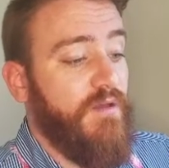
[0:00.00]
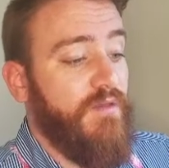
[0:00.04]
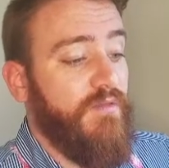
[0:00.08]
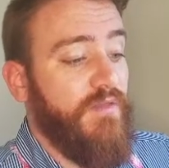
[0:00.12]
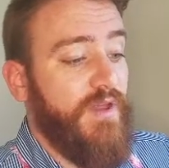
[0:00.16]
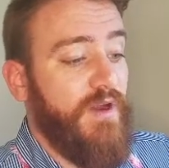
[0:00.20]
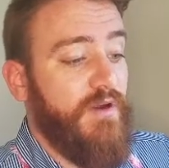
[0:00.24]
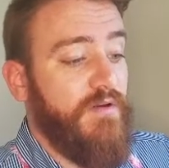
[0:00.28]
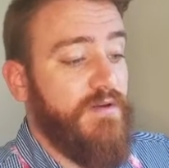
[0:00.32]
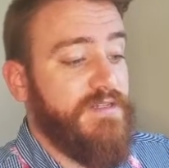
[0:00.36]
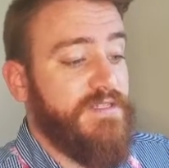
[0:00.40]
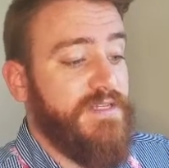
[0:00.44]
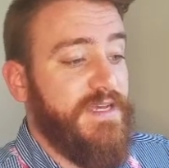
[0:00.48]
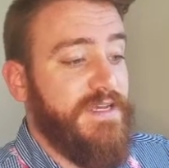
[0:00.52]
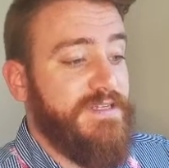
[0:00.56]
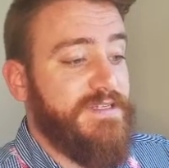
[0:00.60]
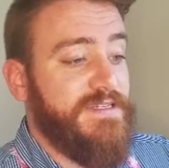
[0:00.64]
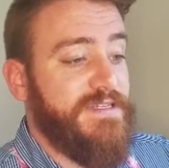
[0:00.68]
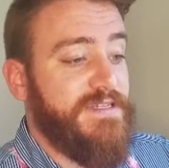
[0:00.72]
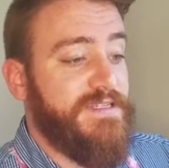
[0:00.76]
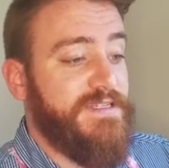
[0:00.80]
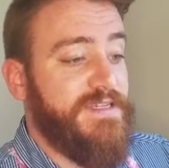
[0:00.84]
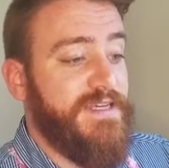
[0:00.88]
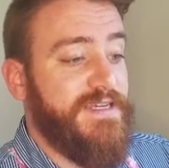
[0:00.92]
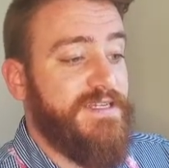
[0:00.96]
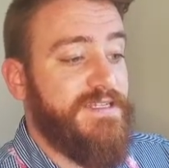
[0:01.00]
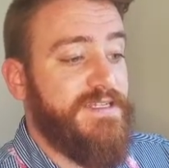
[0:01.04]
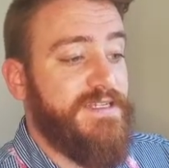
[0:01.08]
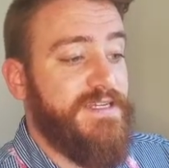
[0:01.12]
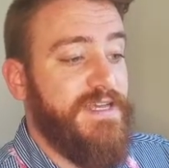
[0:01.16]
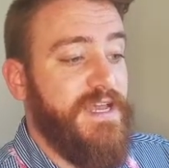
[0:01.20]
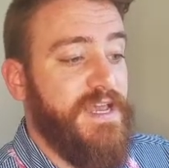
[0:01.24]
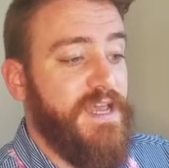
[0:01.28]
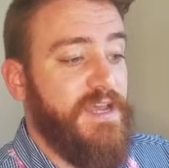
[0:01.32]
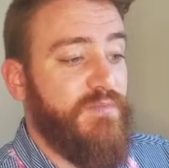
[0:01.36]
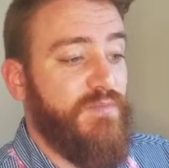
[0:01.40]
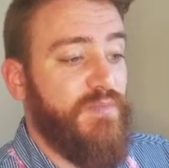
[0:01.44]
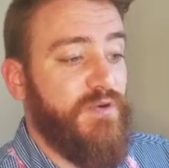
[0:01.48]
there is a
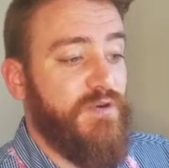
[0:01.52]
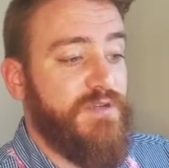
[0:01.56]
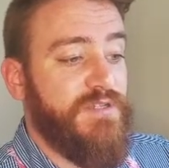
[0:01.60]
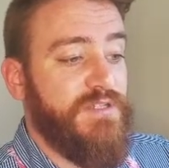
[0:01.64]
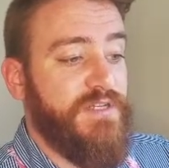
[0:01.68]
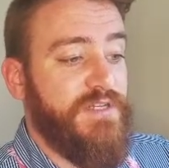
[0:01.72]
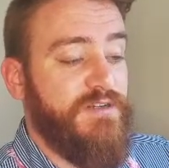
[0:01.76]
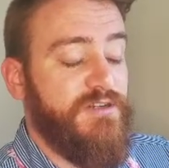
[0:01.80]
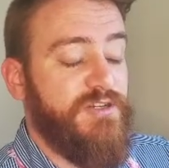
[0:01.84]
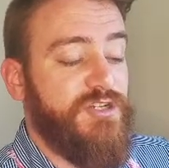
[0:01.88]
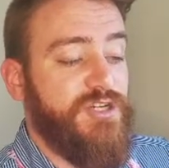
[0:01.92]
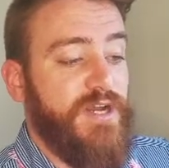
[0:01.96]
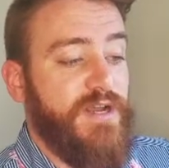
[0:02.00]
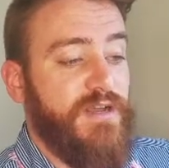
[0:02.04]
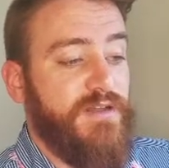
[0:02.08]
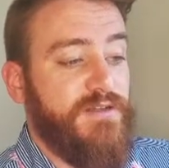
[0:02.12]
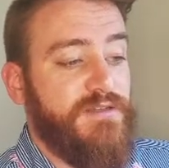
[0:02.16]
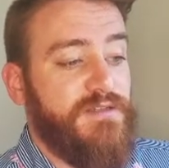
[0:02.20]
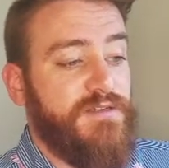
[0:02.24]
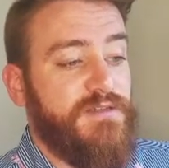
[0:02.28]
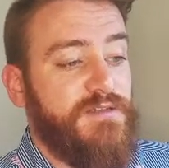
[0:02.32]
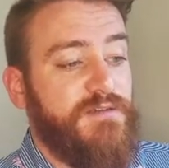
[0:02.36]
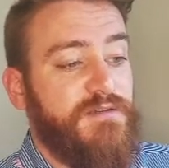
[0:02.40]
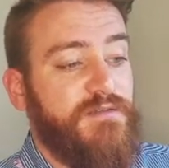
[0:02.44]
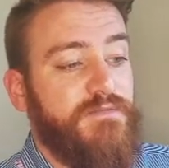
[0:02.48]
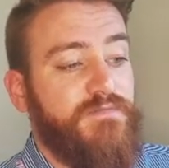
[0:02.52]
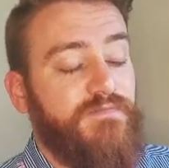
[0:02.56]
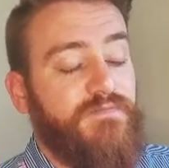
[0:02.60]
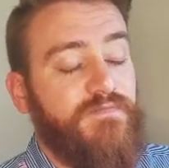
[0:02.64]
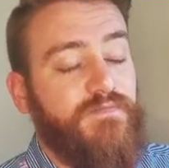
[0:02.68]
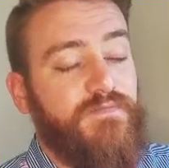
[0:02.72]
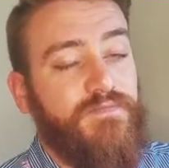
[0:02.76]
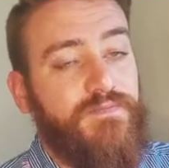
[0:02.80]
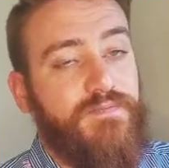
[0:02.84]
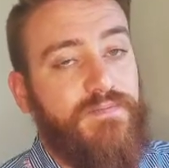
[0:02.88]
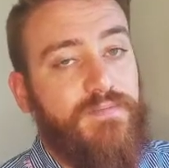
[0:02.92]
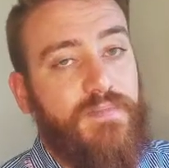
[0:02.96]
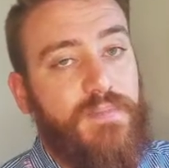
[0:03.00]
68% chance
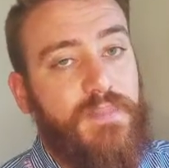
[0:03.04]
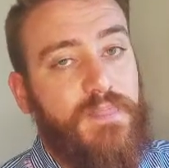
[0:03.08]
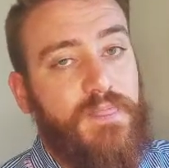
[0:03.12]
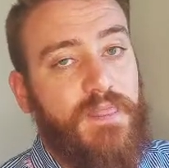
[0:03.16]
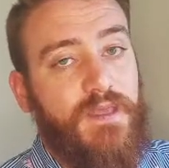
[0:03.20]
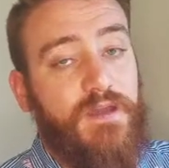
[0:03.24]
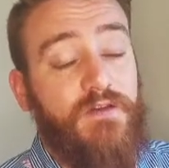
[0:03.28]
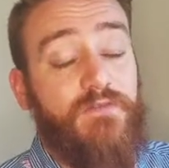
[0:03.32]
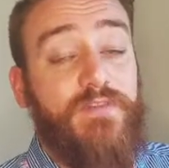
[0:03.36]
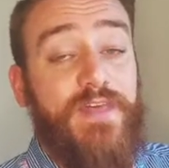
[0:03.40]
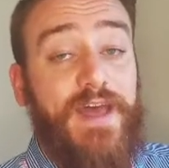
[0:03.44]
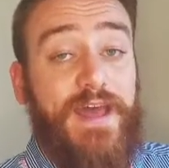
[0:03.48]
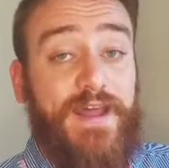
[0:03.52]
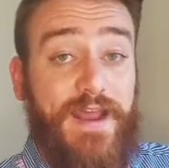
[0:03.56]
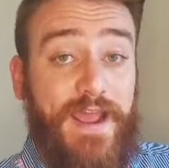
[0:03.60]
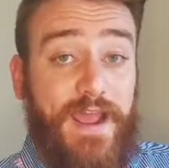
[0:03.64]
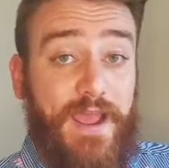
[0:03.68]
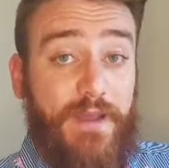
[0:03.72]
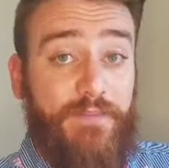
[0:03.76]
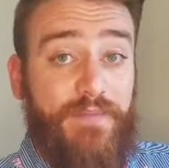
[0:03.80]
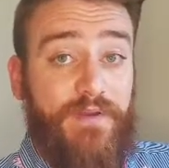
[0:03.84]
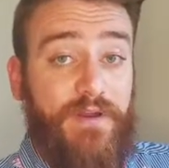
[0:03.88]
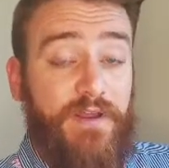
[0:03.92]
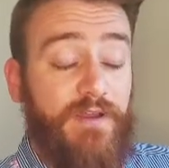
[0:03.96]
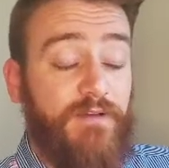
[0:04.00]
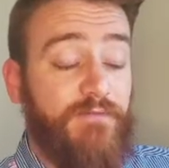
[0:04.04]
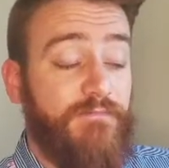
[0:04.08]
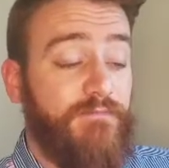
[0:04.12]
of that happening.